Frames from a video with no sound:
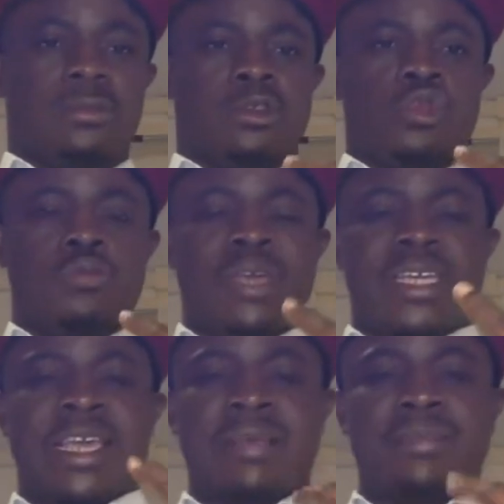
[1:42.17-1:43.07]
to
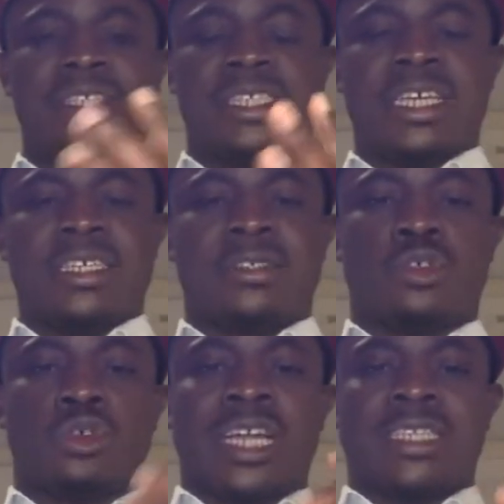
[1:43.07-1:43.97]
make a mistake
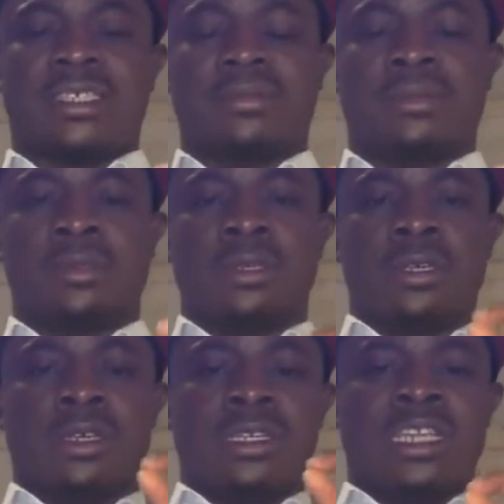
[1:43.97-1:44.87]
so that
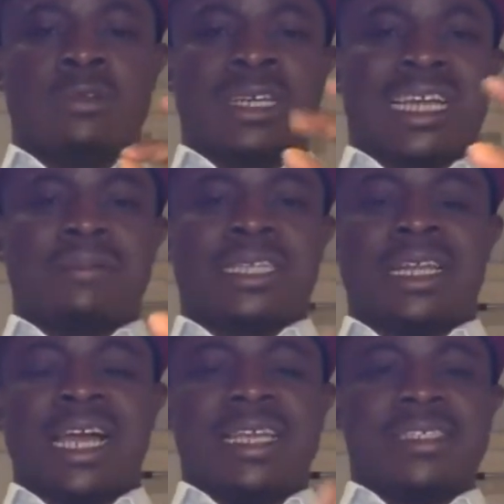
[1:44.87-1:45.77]
they will
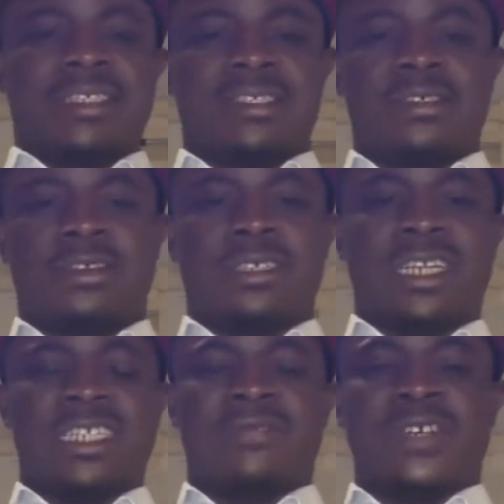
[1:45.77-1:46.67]
capitalize on
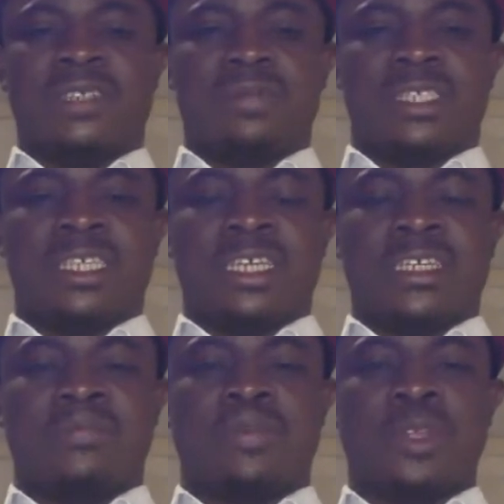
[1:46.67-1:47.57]
that very mistake
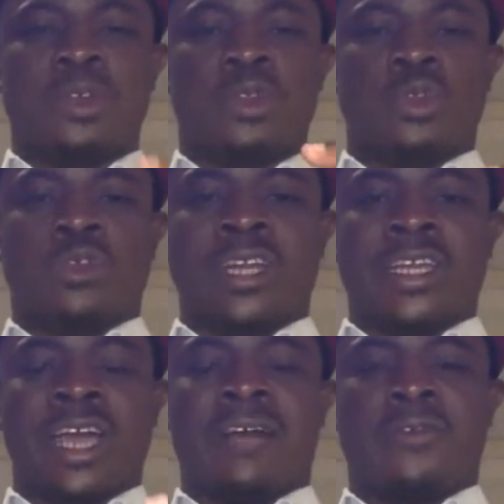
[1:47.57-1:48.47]
to wreak
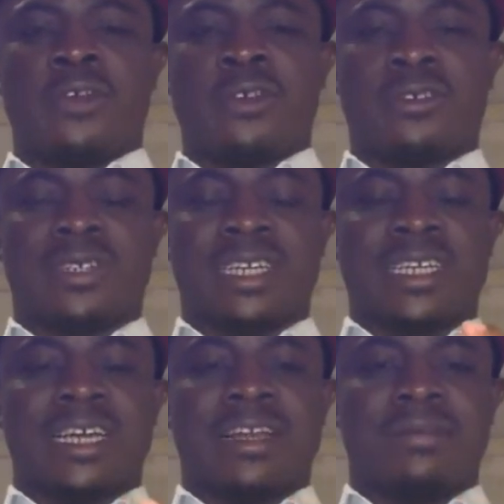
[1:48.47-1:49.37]
havoc
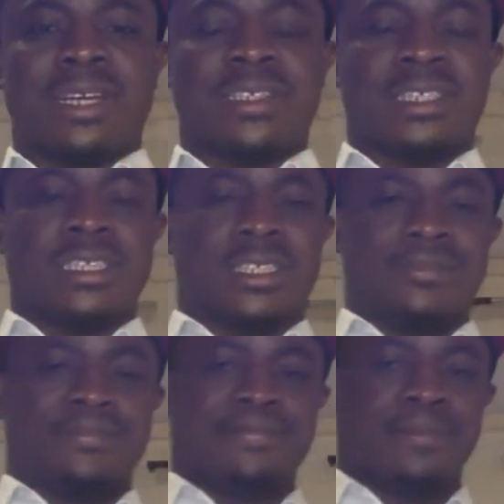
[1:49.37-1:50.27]
in Anambra State.
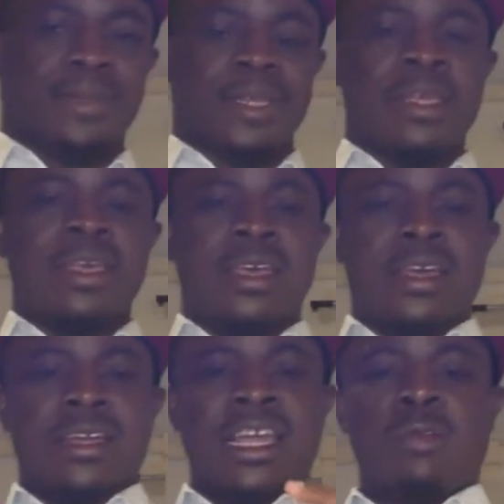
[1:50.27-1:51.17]

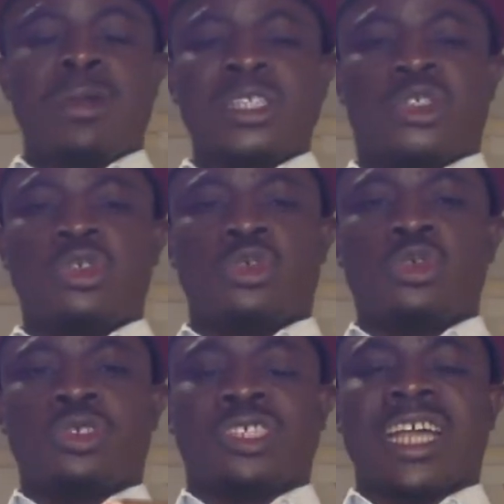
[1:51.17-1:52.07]
They want you
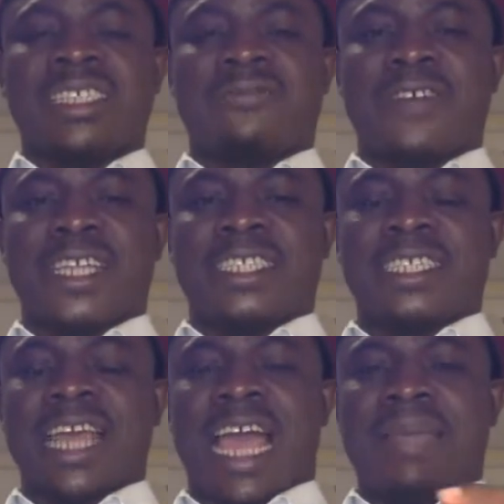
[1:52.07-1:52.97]
to start
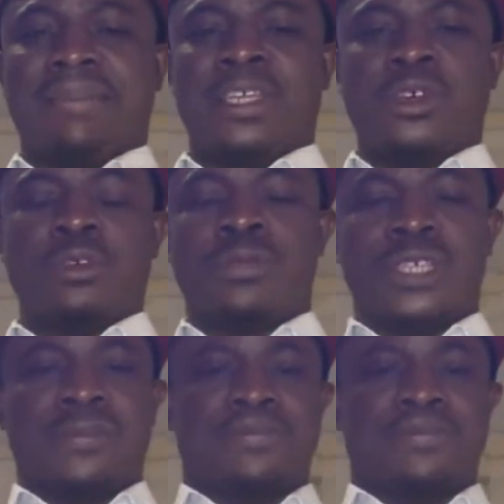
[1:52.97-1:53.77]
fighting IPOB.